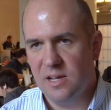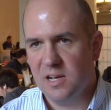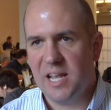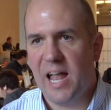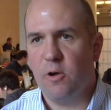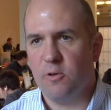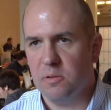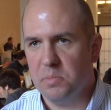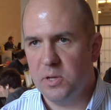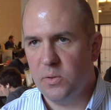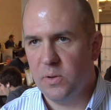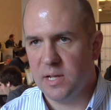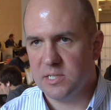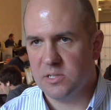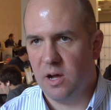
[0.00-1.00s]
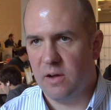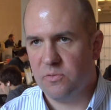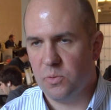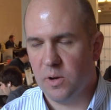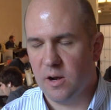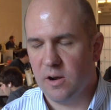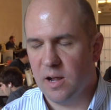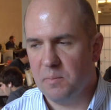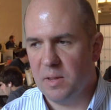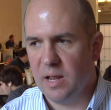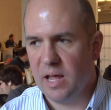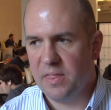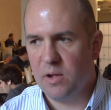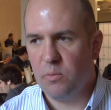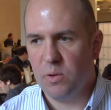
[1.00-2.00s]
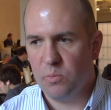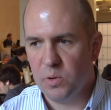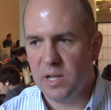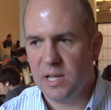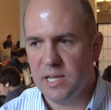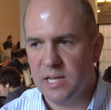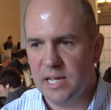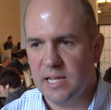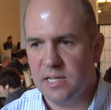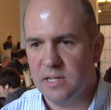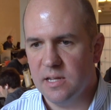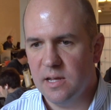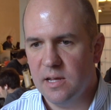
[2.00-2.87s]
cloud computing software, I mean, I think we really need